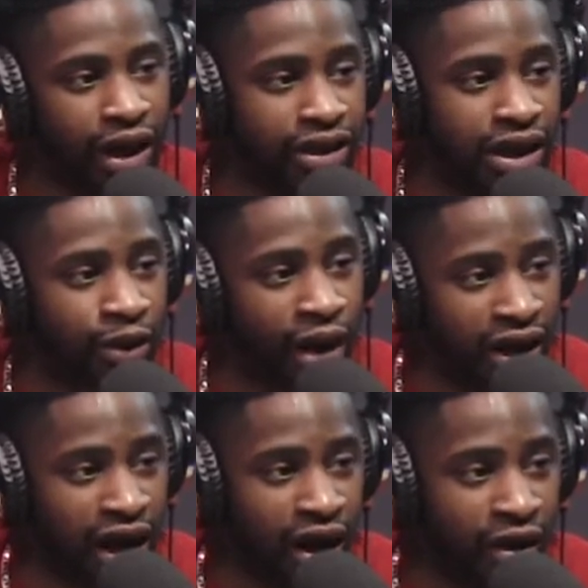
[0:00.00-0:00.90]
in
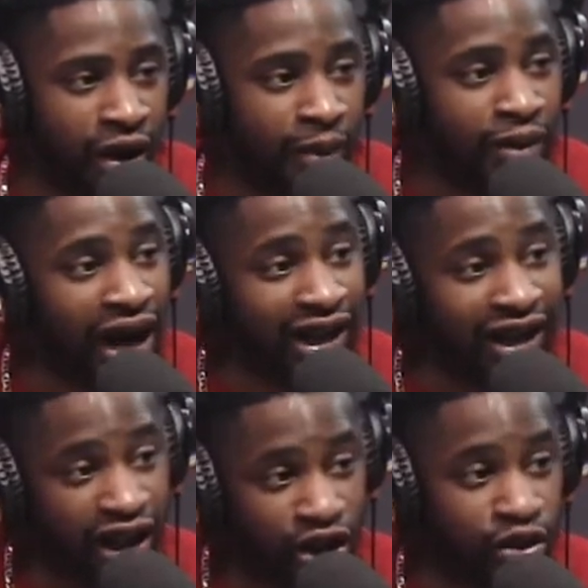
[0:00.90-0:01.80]
right now, but I
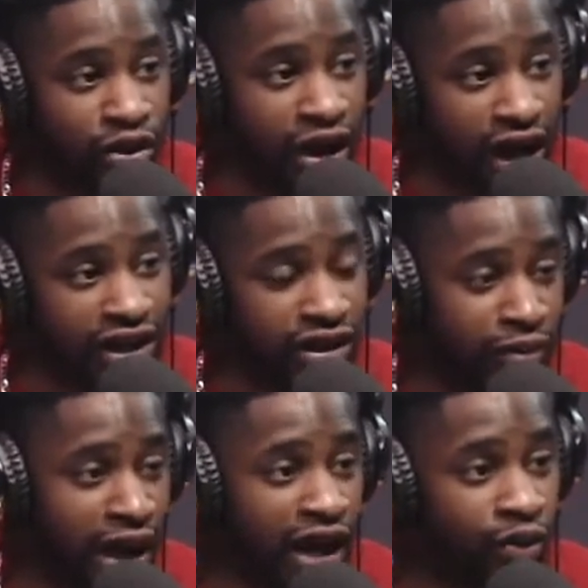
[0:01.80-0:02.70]
can get you a custom
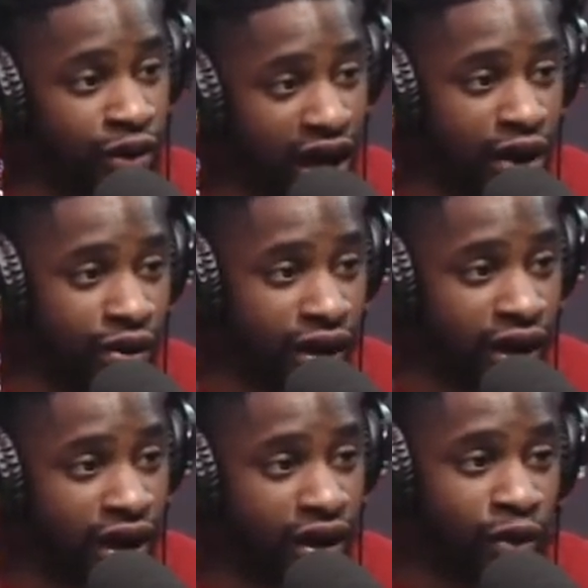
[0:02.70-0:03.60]
made red one
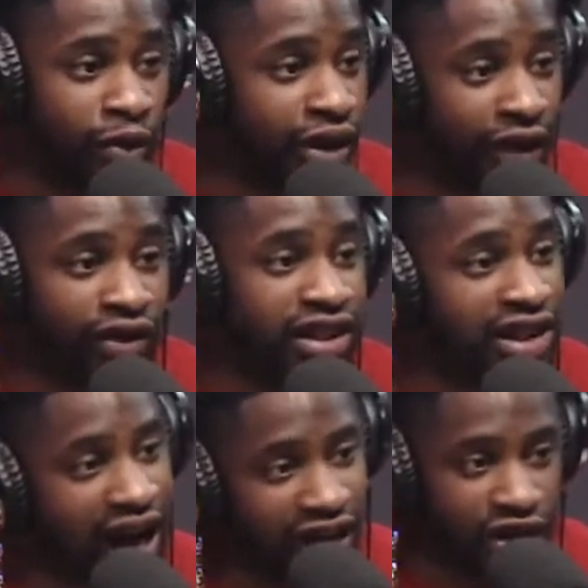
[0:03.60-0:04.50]
with whatever
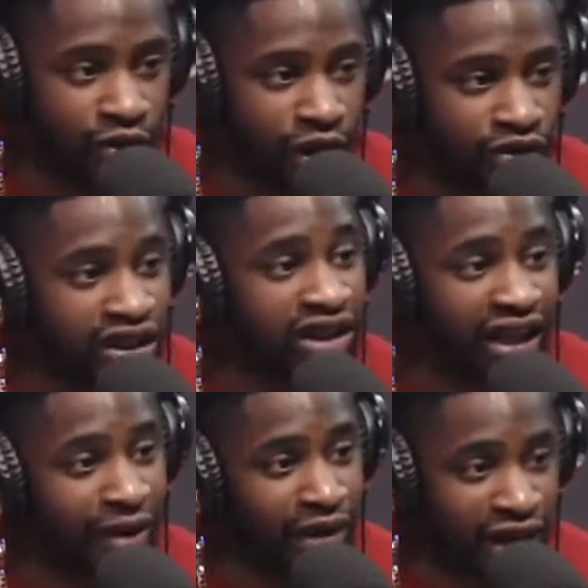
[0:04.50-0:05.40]
design you want. Just
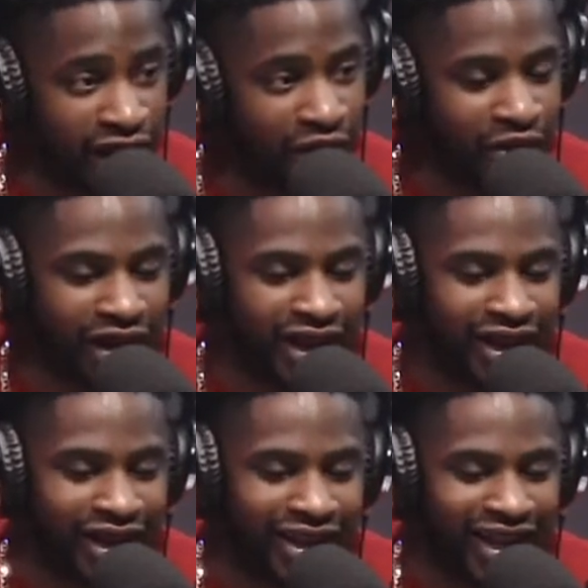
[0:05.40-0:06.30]
let me know.
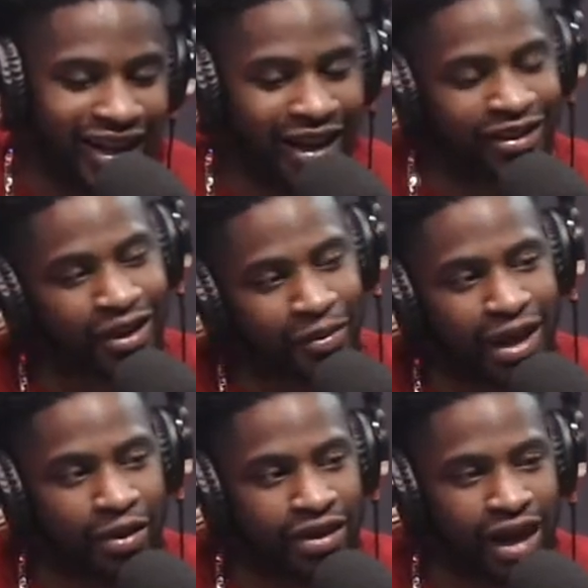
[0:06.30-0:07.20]
Yeah. And to me,
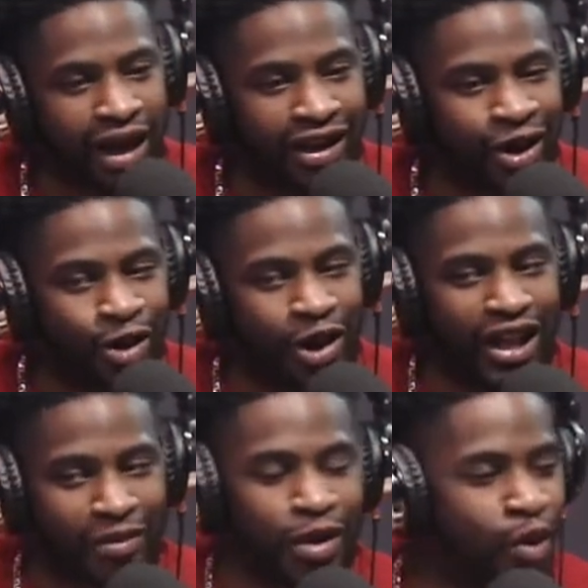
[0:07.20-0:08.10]
that was like, you didn't
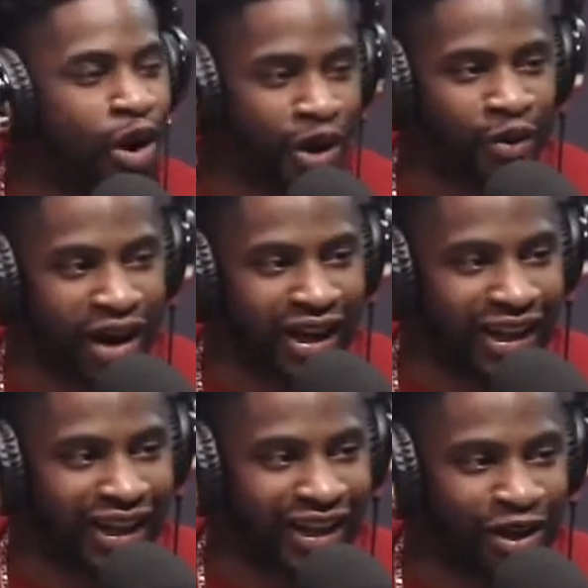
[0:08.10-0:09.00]
let me walk
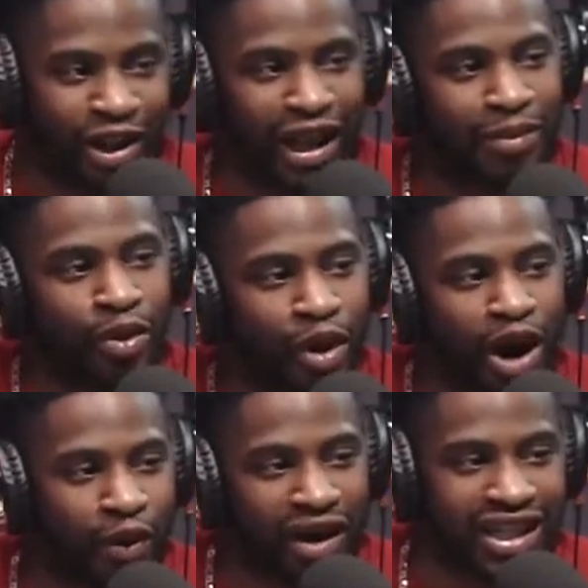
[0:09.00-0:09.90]
away. You didn't let me
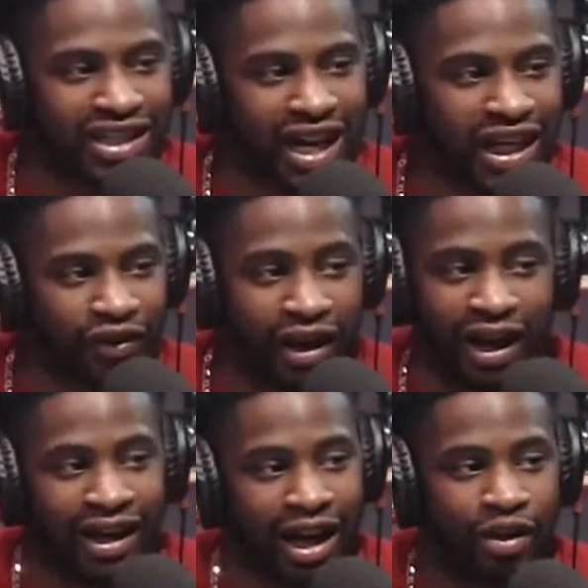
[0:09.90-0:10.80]
walk away dissatisfied.
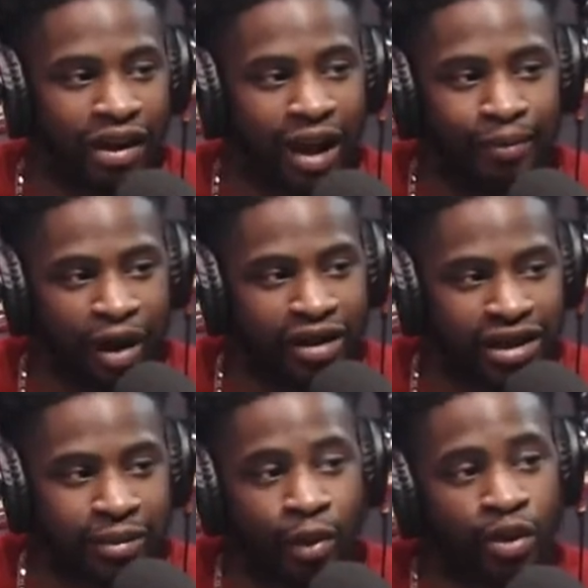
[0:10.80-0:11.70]
Exactly. Not only did I bought
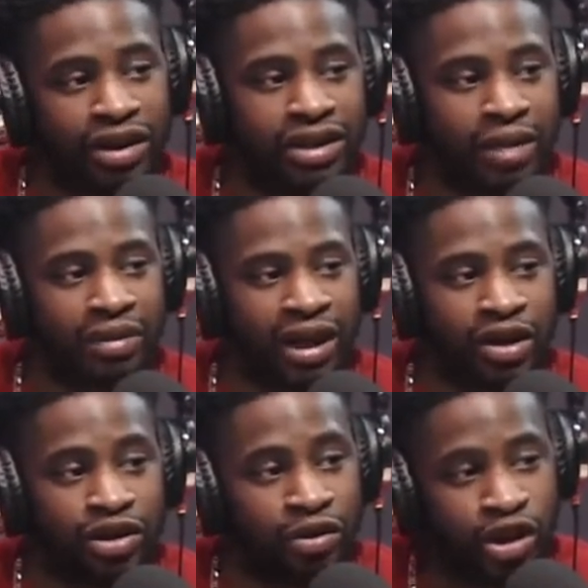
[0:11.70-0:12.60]
something, I wanted something
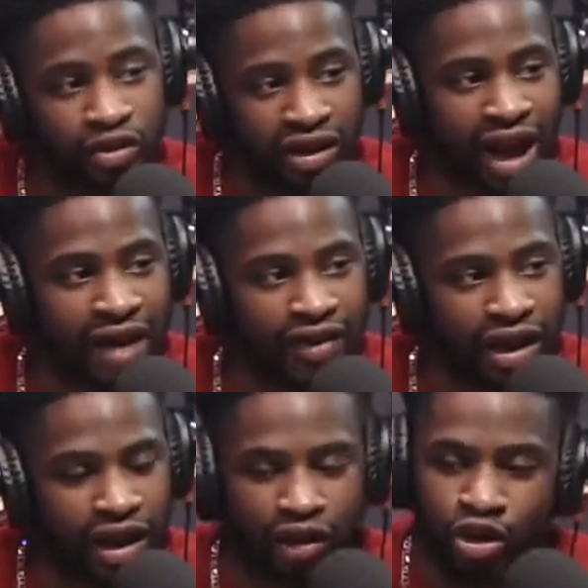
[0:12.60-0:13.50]
else, but you didn't have
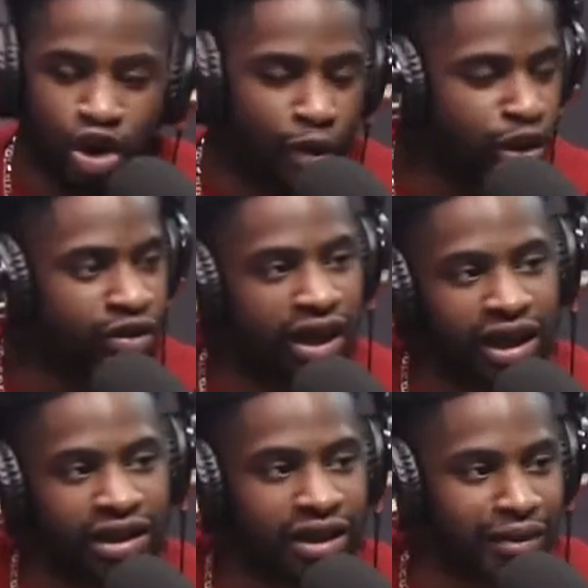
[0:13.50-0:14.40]
it. Exactly. You told me you can get it to me.